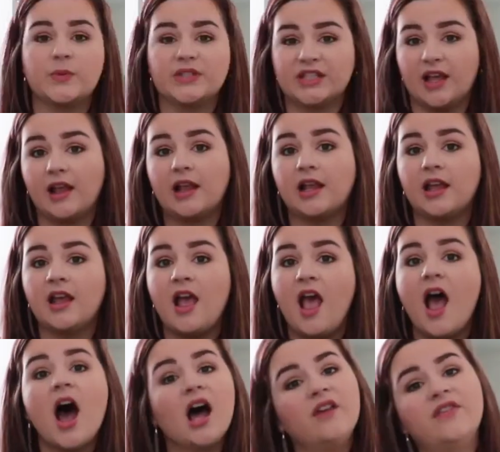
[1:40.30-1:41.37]
was like,
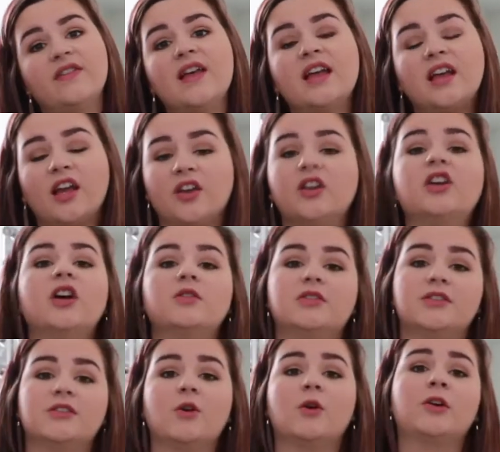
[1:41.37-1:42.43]
I feel like I could go
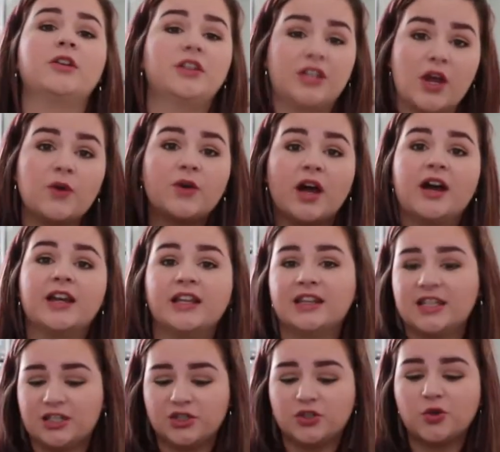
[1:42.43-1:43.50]
do yoga in
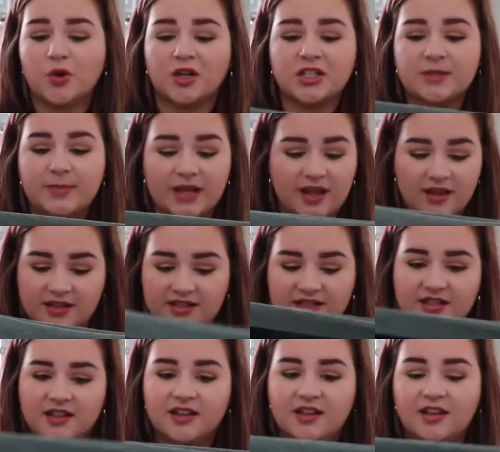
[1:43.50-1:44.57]
these shorts
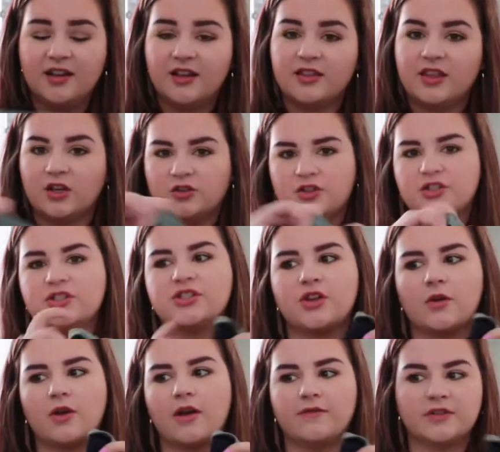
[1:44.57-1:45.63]
because they're just
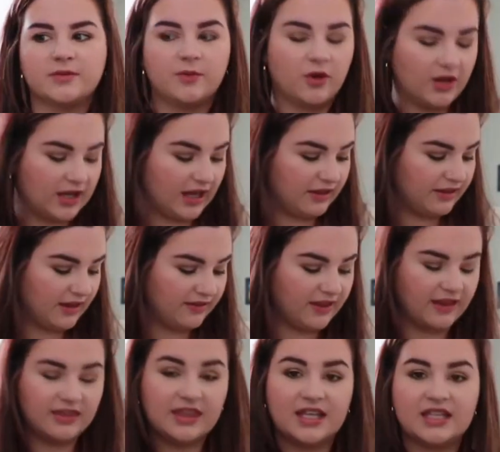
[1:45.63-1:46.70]
so comfortable. And I think
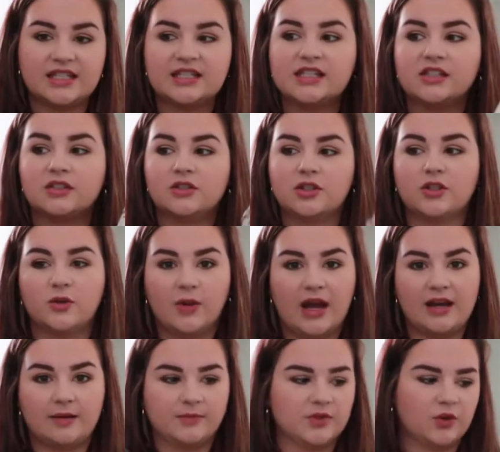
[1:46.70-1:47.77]
that these two
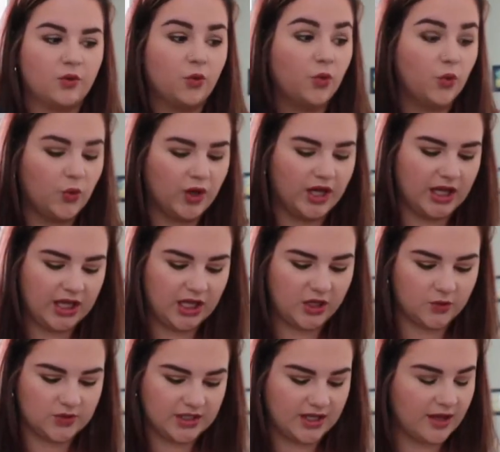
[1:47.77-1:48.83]
items look really
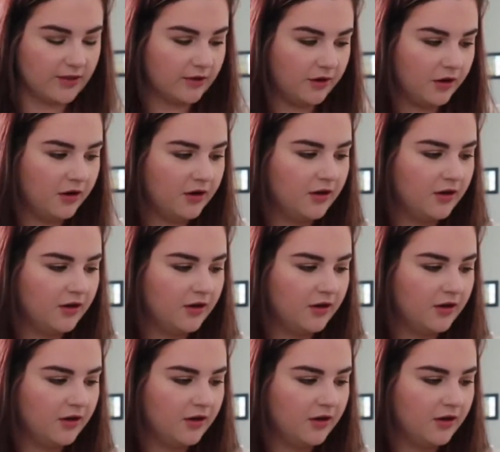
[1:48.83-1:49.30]
cute together.